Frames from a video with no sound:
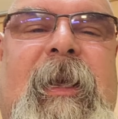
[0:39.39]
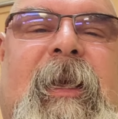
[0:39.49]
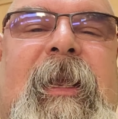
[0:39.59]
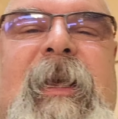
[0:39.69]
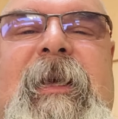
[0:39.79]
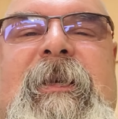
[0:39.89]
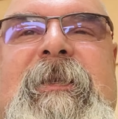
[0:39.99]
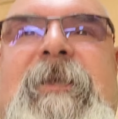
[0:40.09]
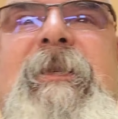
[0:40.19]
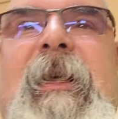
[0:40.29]
It
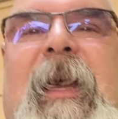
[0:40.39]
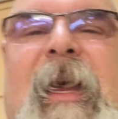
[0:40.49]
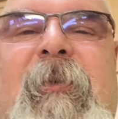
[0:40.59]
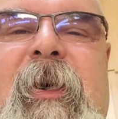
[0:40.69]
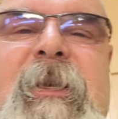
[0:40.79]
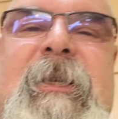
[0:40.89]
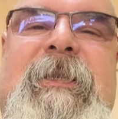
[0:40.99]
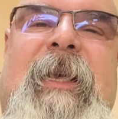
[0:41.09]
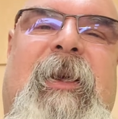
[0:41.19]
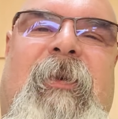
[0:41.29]
is, I want to
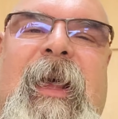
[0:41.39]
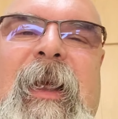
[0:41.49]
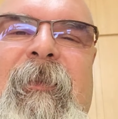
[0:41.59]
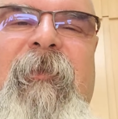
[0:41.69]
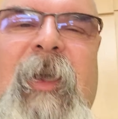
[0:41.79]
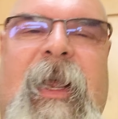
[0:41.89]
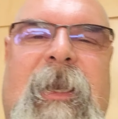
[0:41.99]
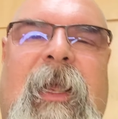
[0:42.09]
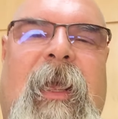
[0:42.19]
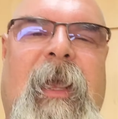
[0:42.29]
say right up
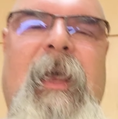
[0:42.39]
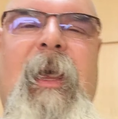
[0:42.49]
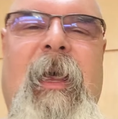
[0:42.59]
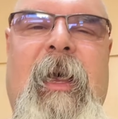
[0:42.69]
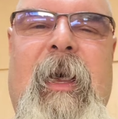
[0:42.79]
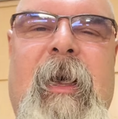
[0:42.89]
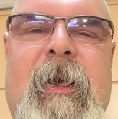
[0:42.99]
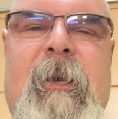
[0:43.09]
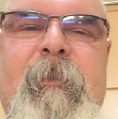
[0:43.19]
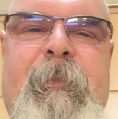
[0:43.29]
front,
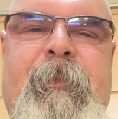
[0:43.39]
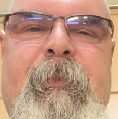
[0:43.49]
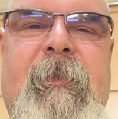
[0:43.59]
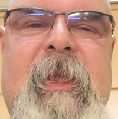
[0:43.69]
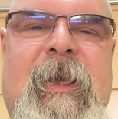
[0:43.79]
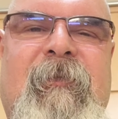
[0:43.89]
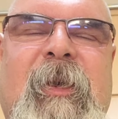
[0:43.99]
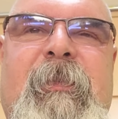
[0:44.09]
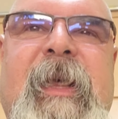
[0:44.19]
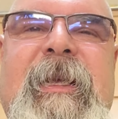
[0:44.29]

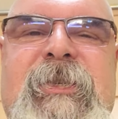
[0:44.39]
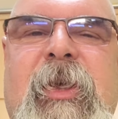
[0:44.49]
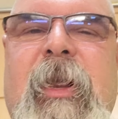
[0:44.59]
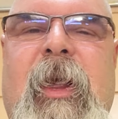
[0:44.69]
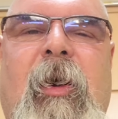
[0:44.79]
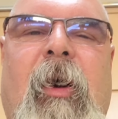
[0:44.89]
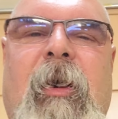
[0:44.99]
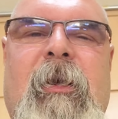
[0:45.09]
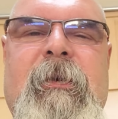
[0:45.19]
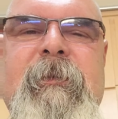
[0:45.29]
every bit as good a
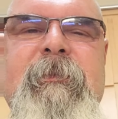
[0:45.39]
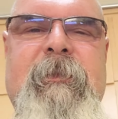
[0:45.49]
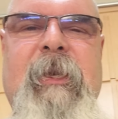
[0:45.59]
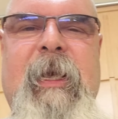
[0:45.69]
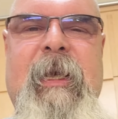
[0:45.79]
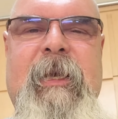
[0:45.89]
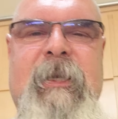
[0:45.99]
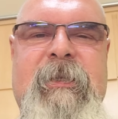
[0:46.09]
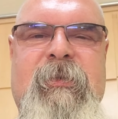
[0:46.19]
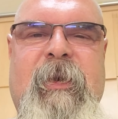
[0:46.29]
car
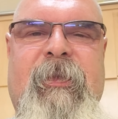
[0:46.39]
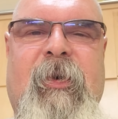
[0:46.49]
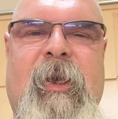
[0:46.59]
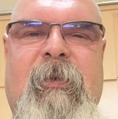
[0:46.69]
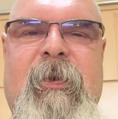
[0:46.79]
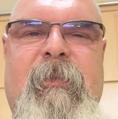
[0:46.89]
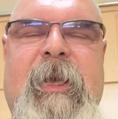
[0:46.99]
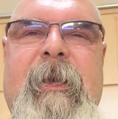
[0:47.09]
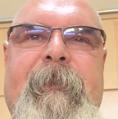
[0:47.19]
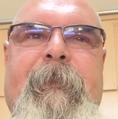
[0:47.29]
as we thought it would be,